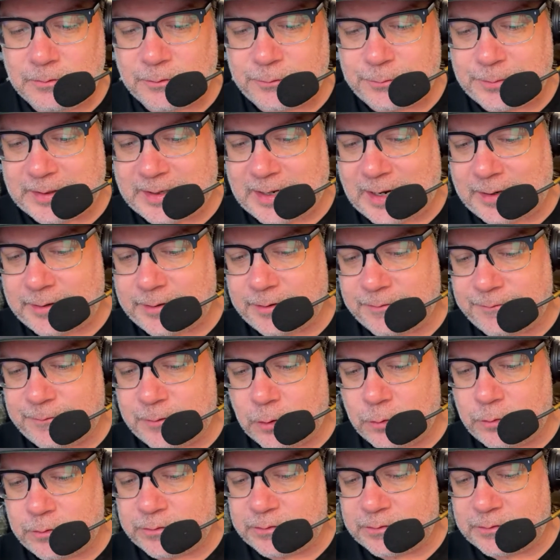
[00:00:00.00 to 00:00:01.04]
we got here,
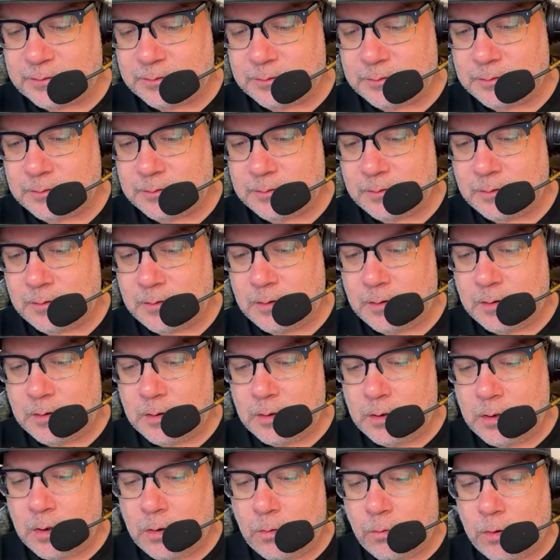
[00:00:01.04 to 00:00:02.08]
folks?
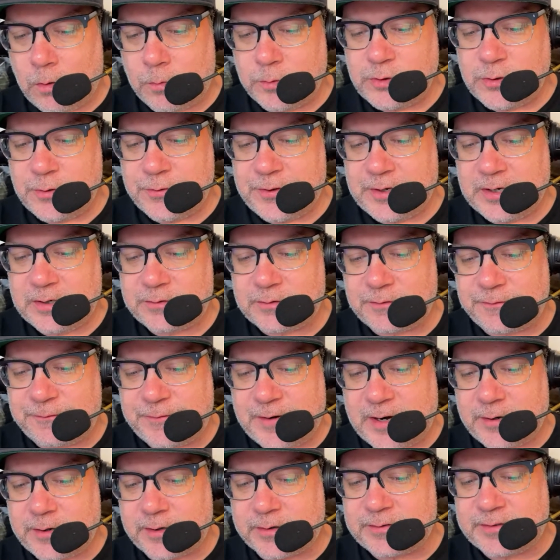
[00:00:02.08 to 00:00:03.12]
What would you think is a
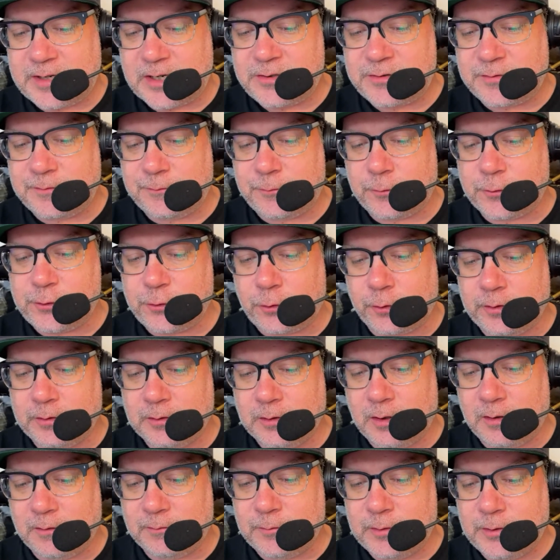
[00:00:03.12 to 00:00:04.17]
fair extension for Jordan Love?